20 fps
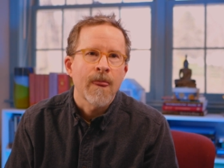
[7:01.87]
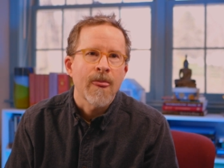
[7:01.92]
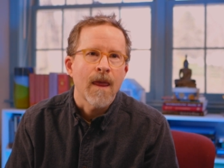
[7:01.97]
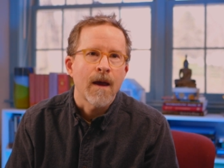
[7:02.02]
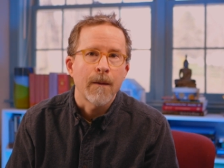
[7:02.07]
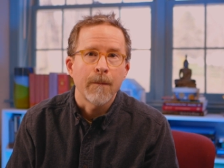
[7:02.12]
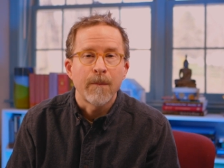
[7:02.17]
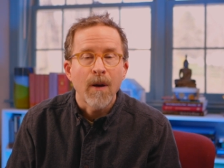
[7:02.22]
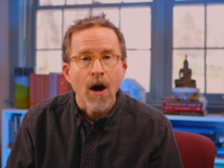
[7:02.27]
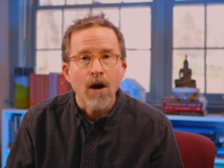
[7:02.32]

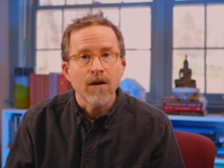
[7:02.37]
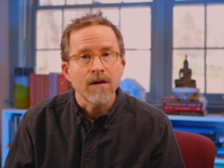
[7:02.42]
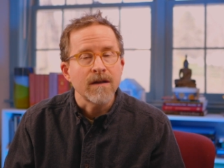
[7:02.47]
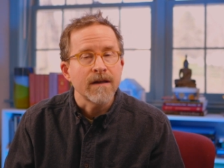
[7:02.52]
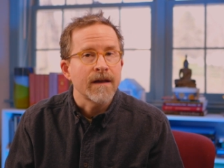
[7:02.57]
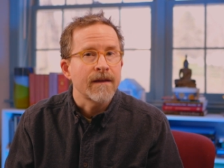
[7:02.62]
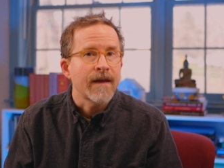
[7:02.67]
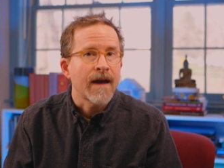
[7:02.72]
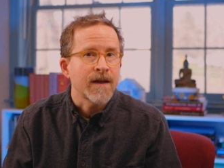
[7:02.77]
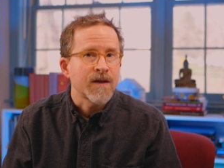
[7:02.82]
Uh,
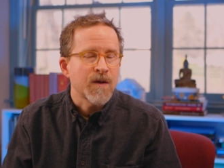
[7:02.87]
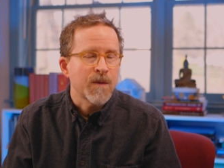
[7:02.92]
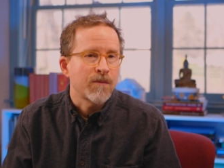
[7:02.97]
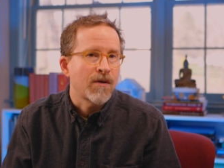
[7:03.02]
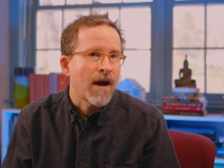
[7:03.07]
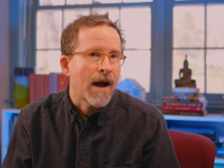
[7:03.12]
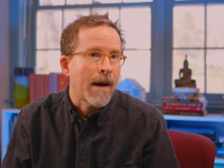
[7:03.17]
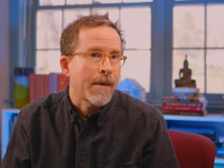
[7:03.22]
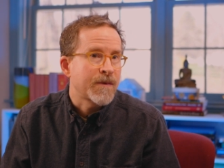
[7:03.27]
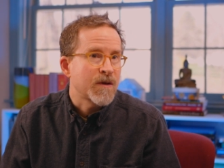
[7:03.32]
partly that's
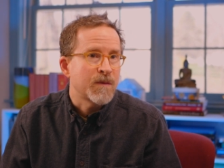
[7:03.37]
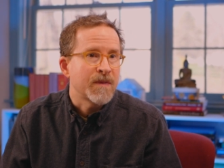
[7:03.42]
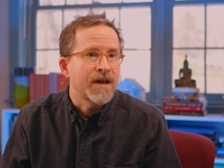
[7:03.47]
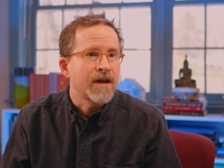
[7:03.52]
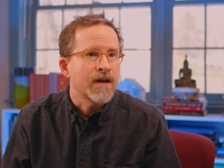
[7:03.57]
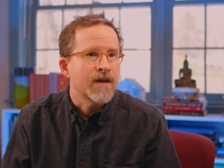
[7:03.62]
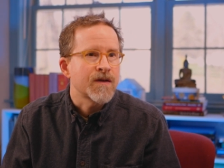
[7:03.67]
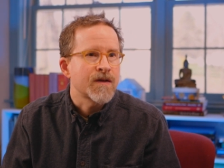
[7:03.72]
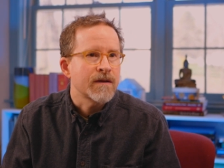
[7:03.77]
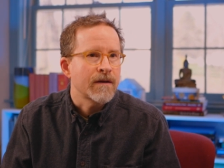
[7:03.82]
perhaps
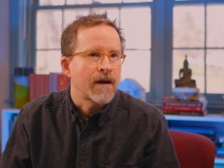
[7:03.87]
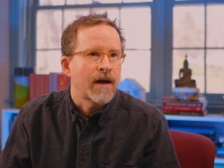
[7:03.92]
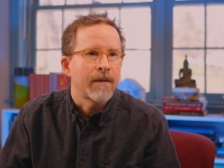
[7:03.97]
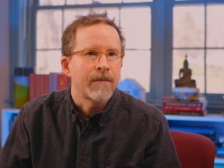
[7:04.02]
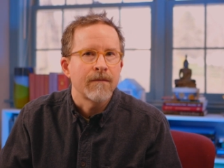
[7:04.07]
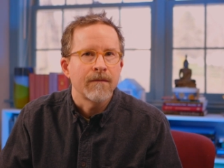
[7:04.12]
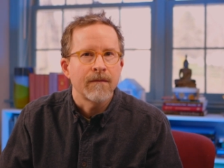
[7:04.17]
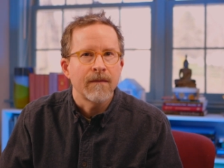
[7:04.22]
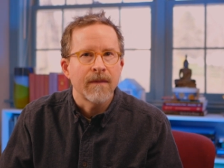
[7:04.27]
because I'm